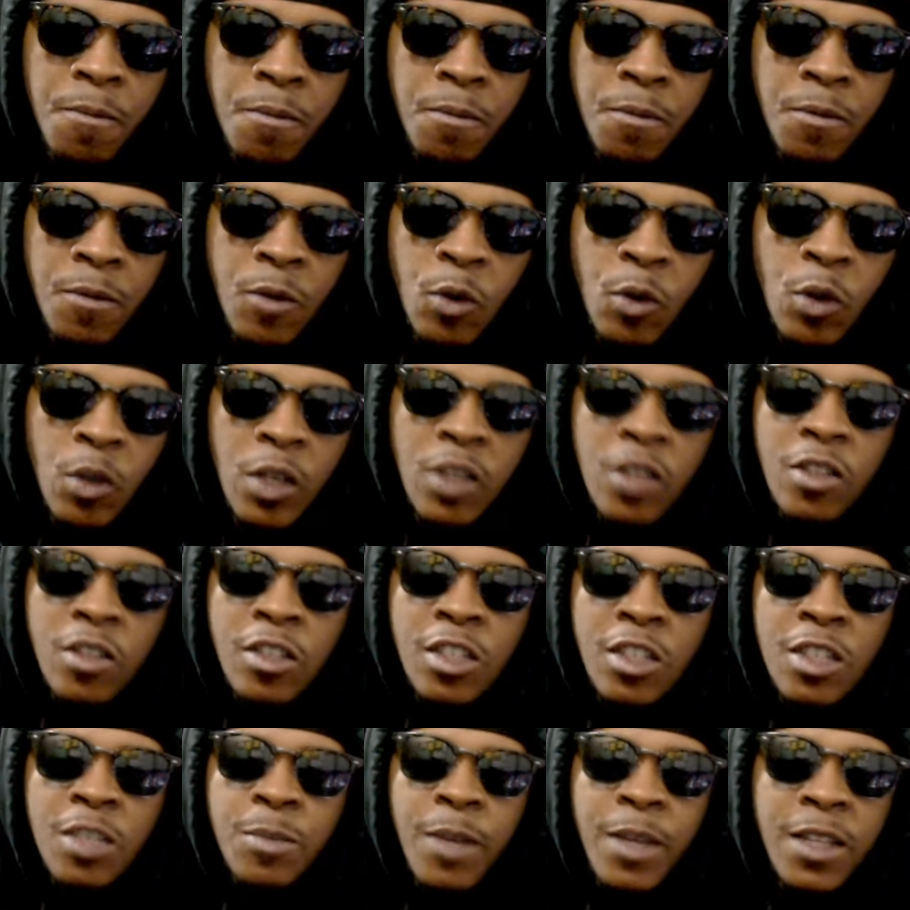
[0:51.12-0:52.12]
you can get some
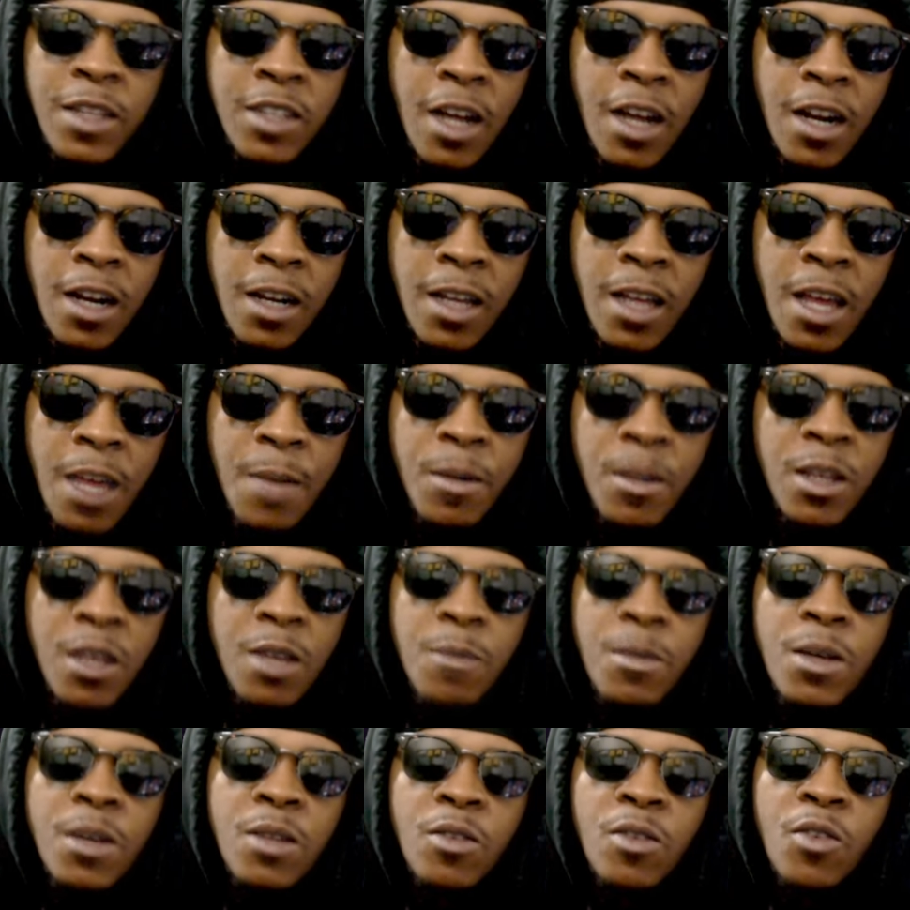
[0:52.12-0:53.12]
suspense out of the game, and it
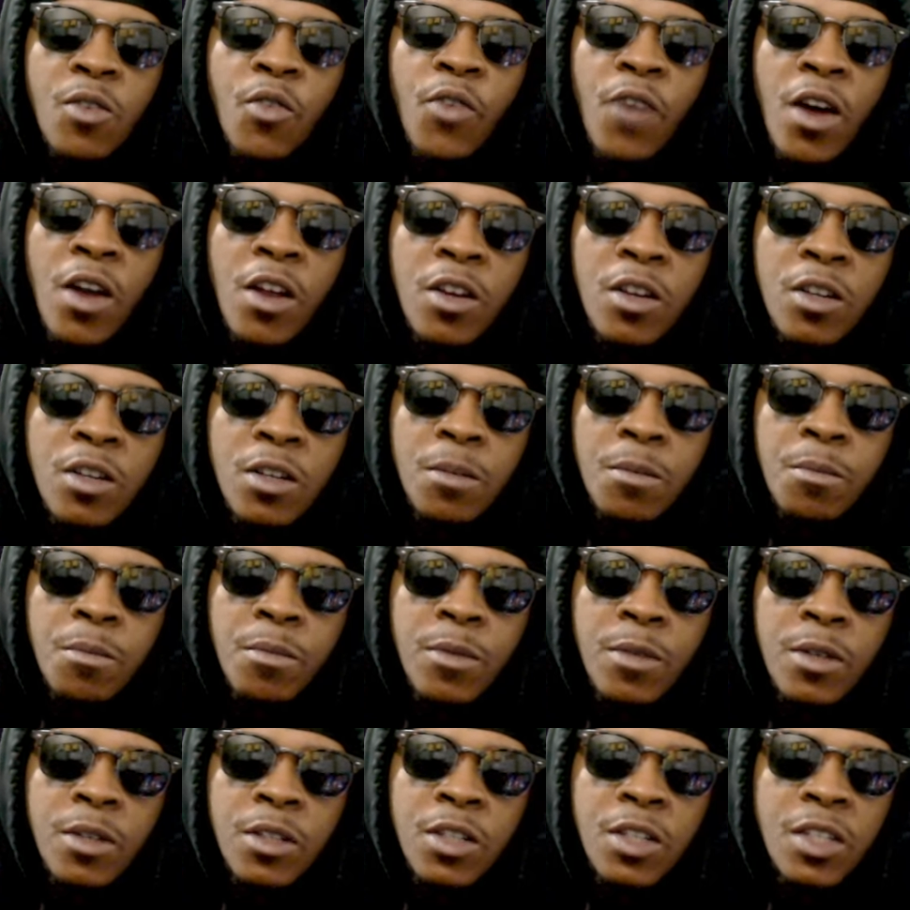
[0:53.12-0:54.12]
could be a little fun.
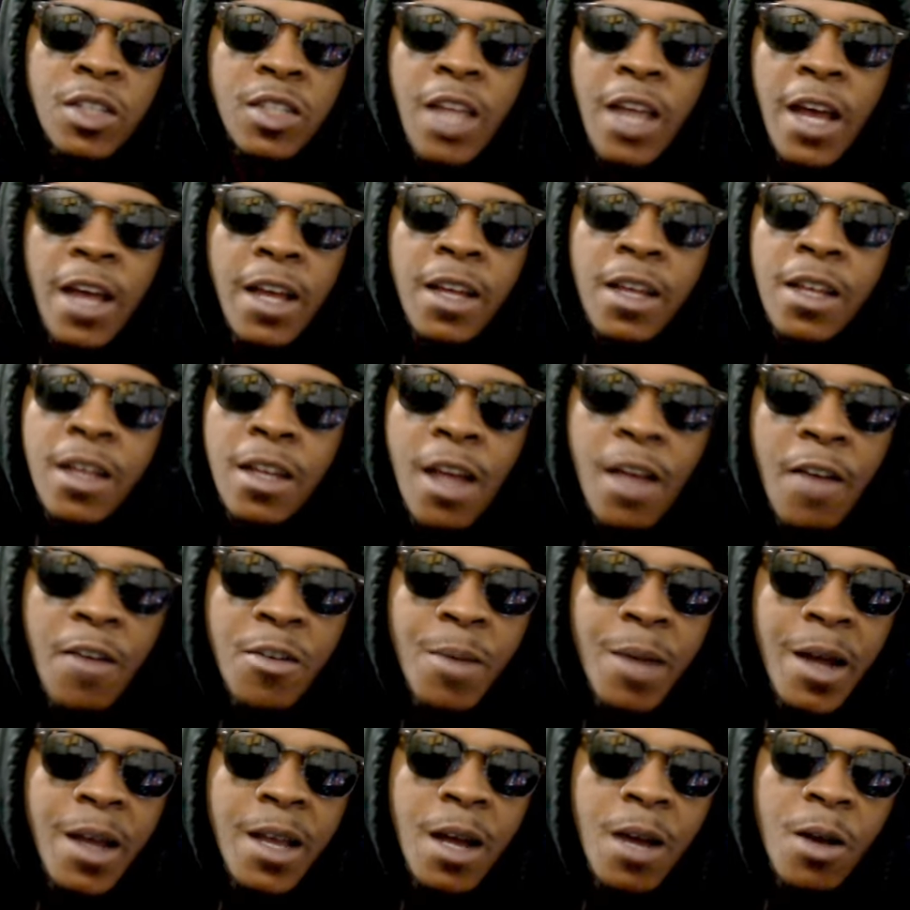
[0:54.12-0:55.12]
It's just that
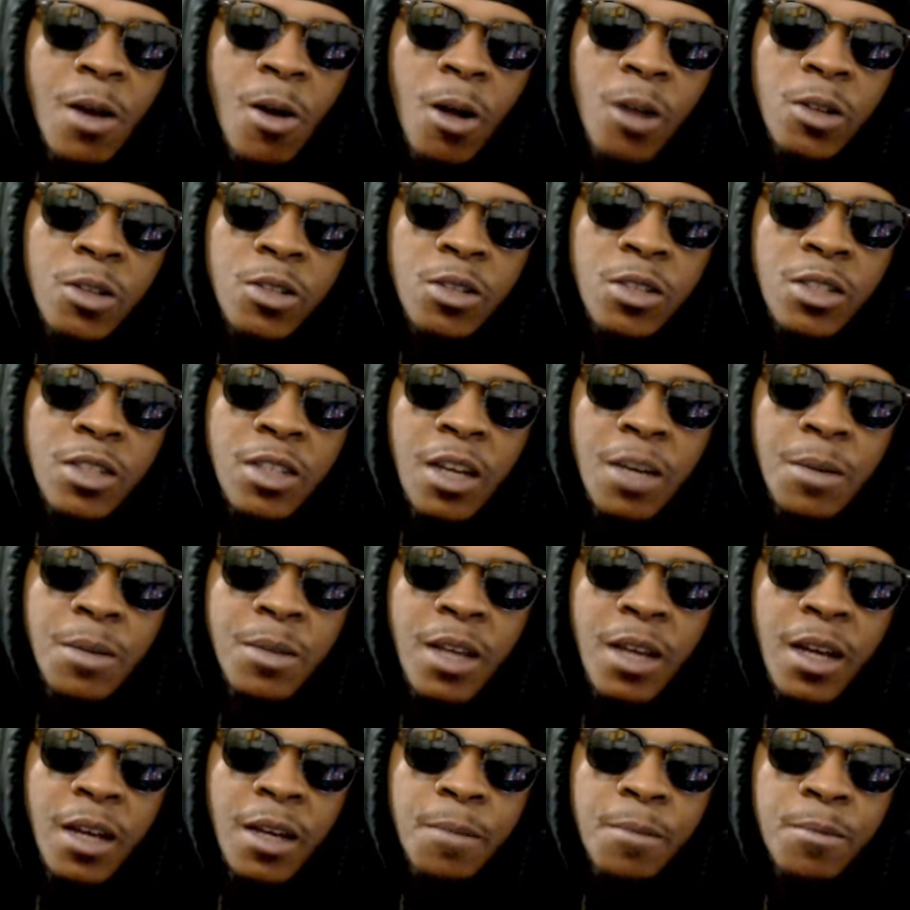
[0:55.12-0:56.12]
everybody got Call of Duty type
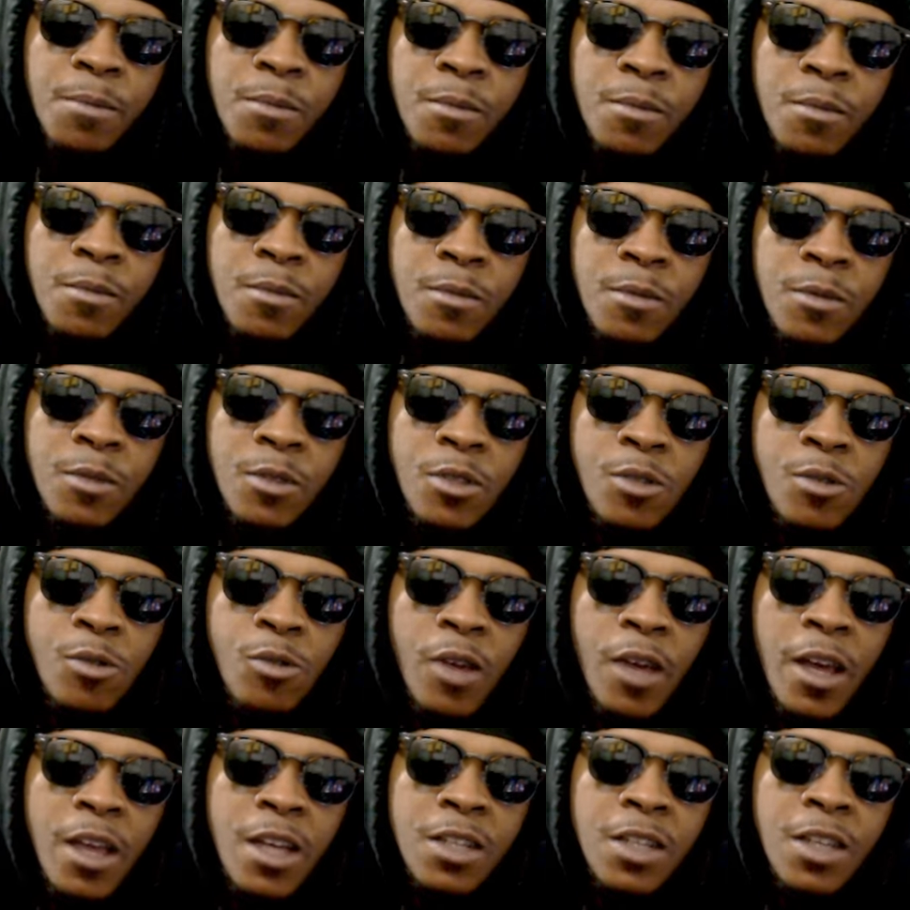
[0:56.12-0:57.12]
time.
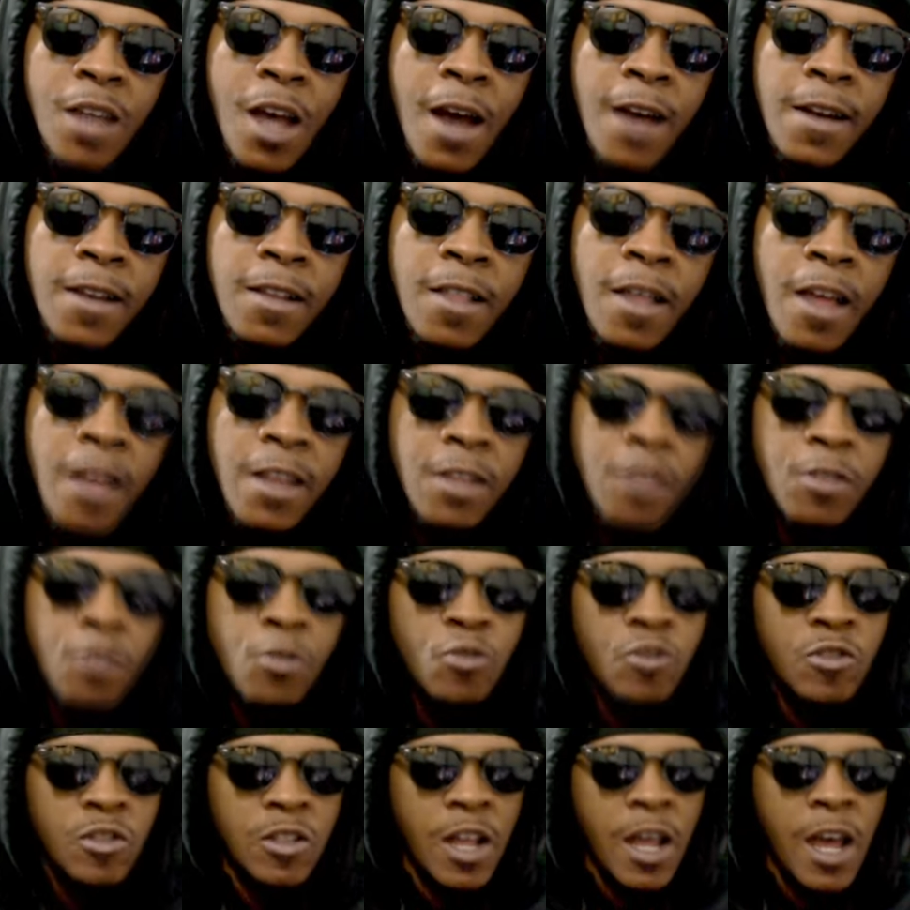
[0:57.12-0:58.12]
2K is kind of like
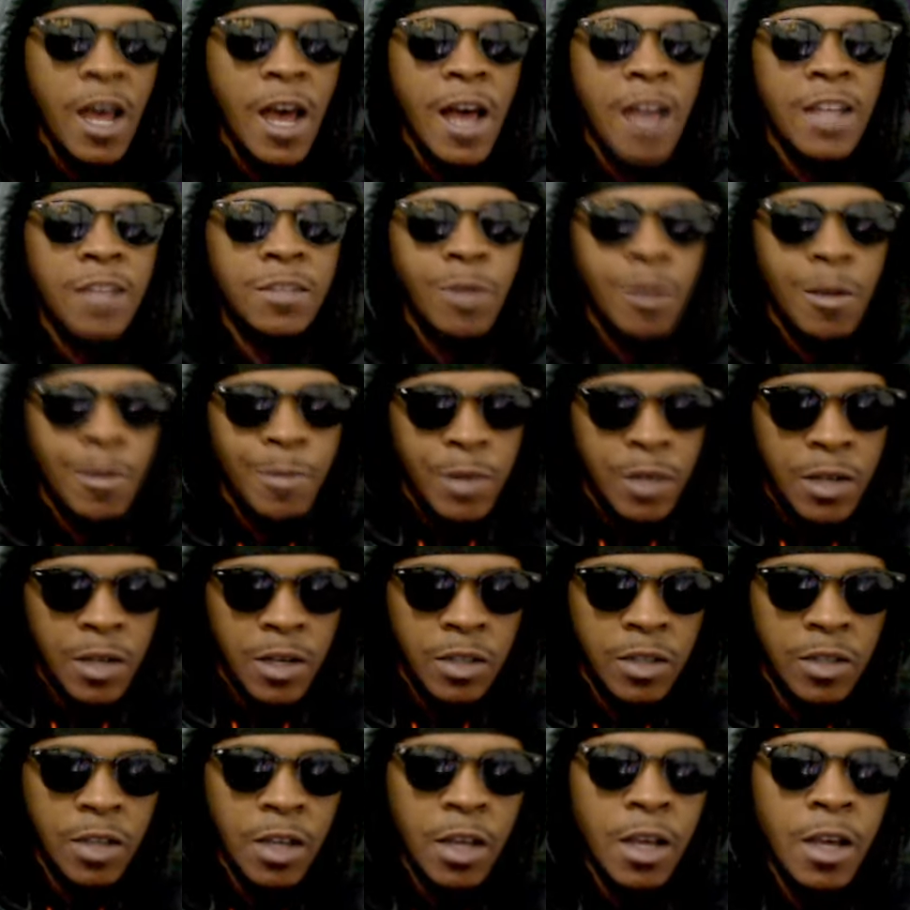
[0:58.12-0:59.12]
losing that aspect
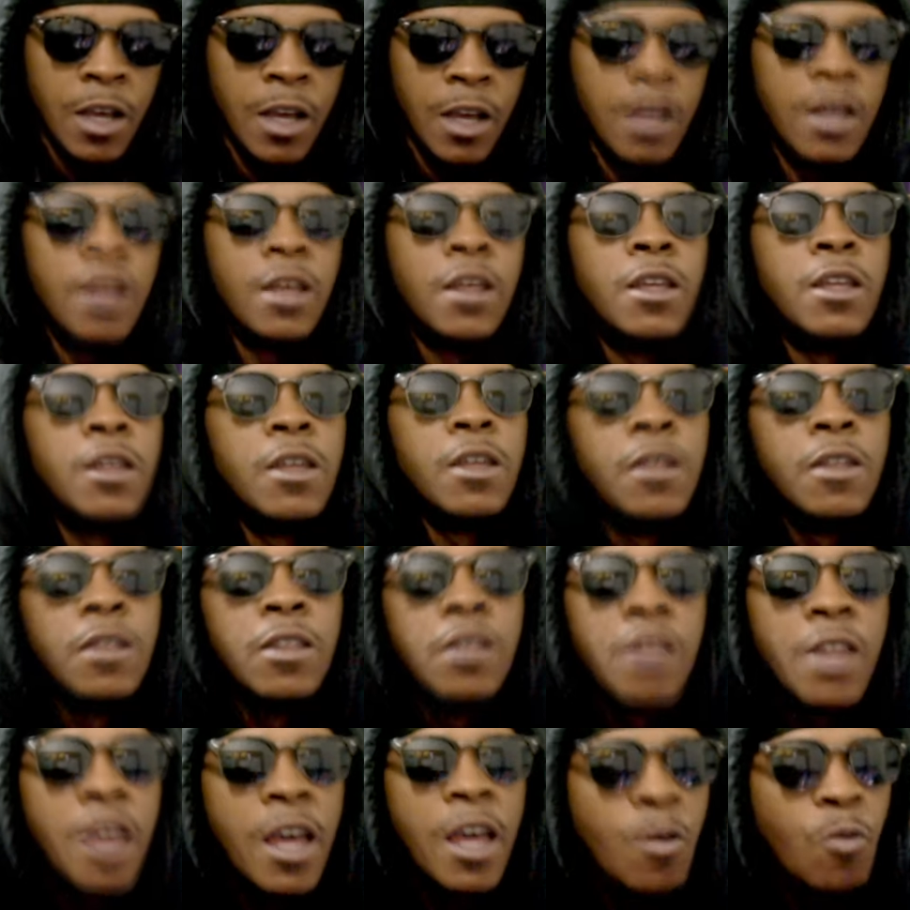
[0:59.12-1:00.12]
because
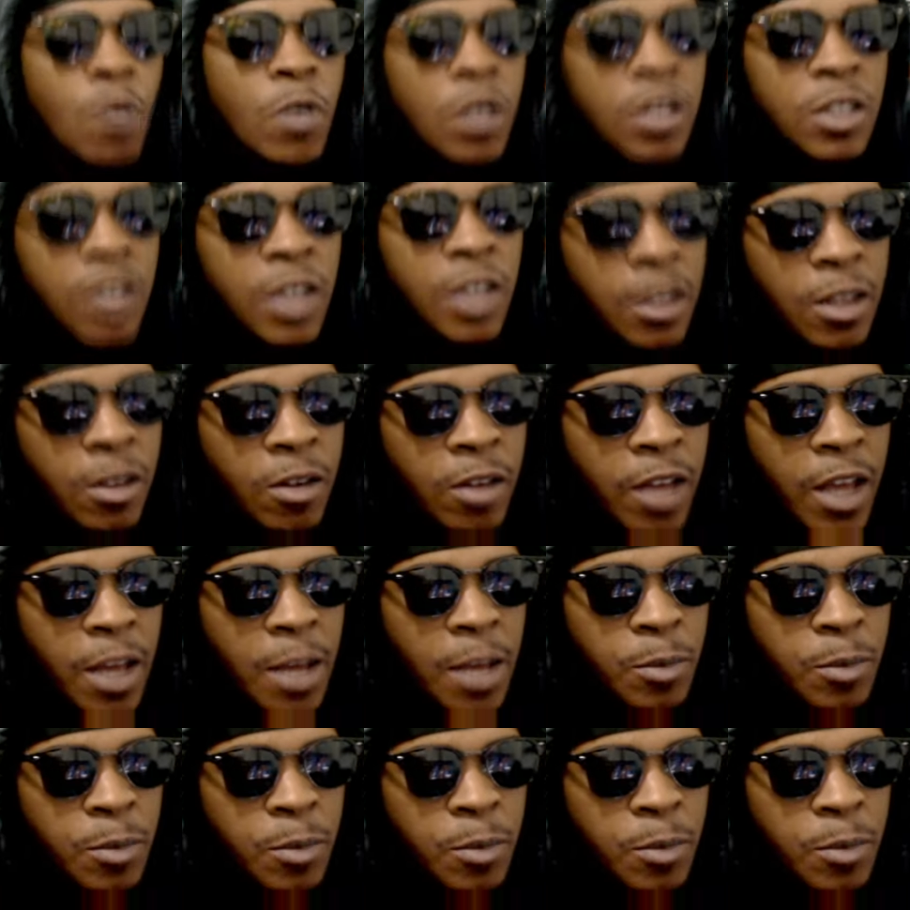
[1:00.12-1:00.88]
they want to take their game